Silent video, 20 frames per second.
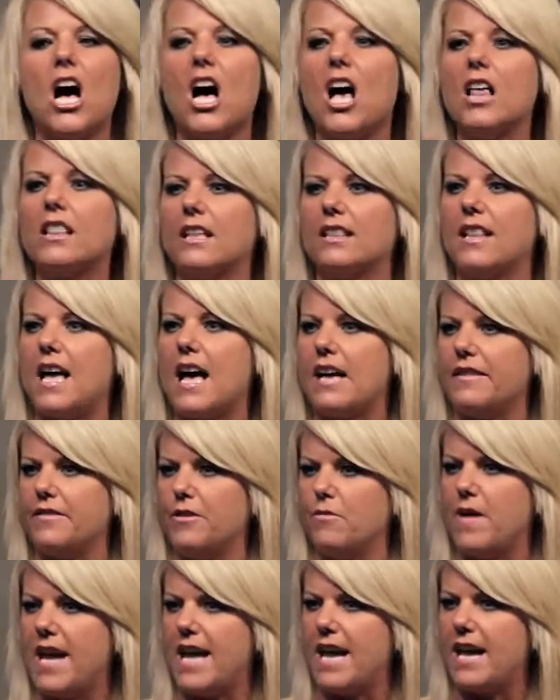all along
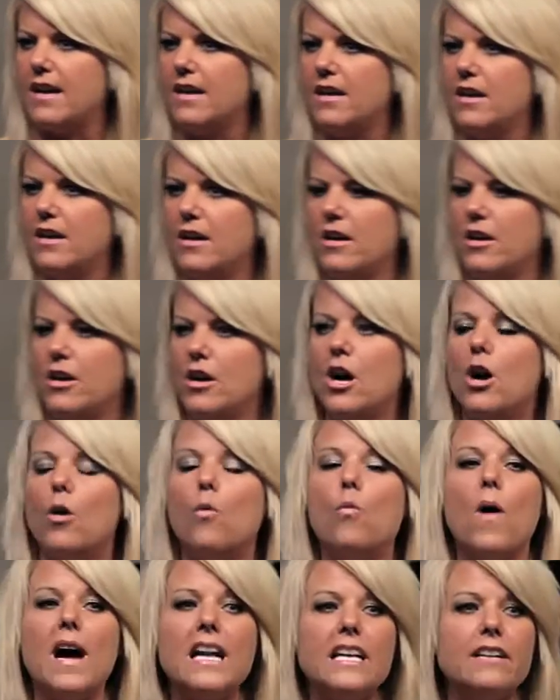the way.
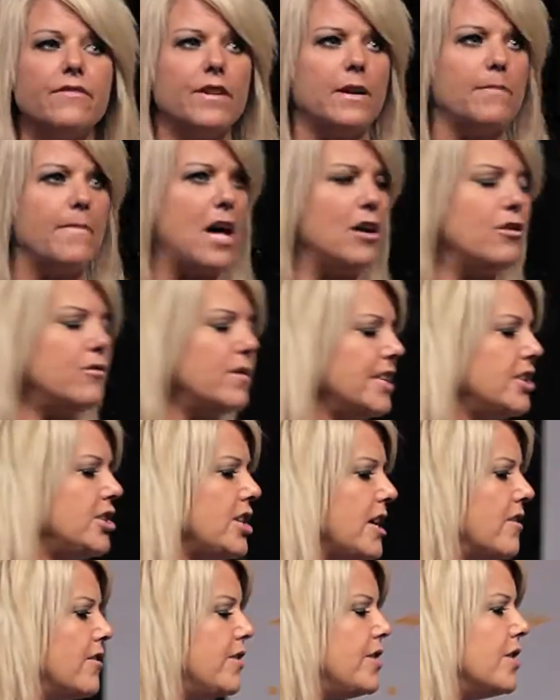One of them I'll quick
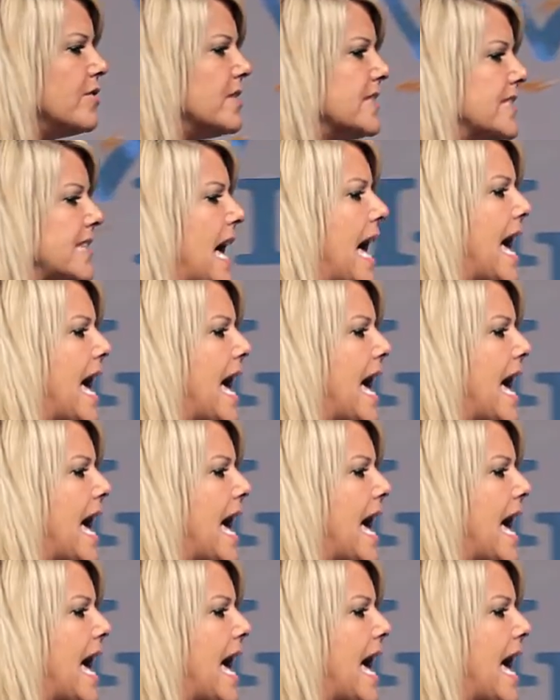share with you is